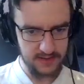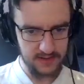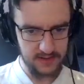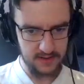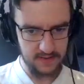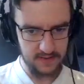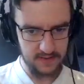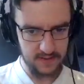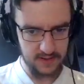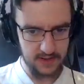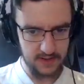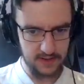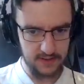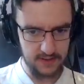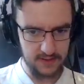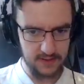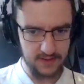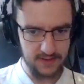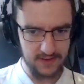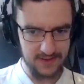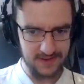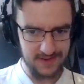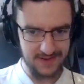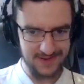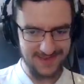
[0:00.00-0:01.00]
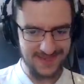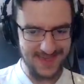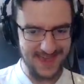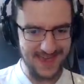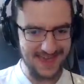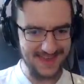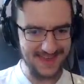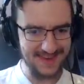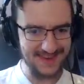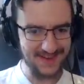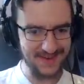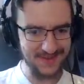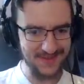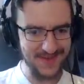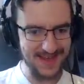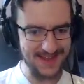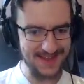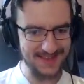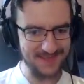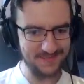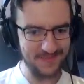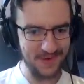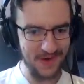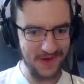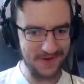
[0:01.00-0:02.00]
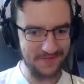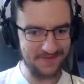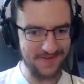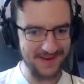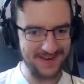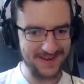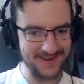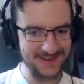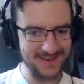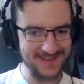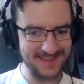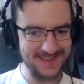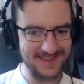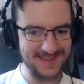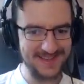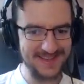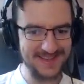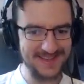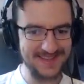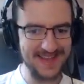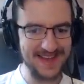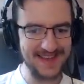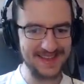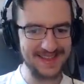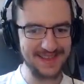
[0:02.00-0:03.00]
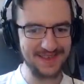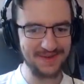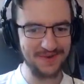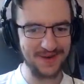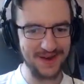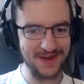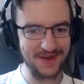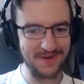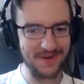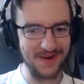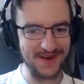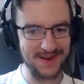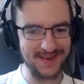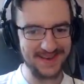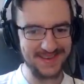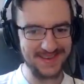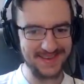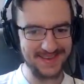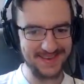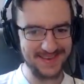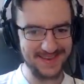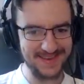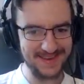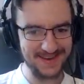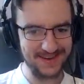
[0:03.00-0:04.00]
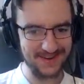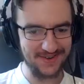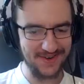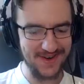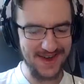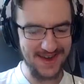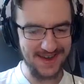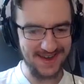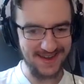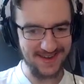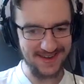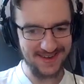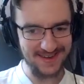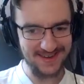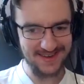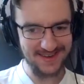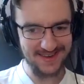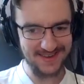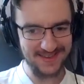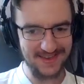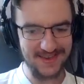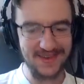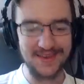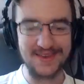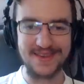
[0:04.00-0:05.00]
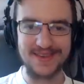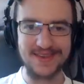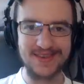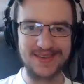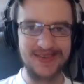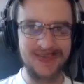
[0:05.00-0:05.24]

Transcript: There we go. Yeah, no, that's perfect. It's exactly what I wanted. Great. Good.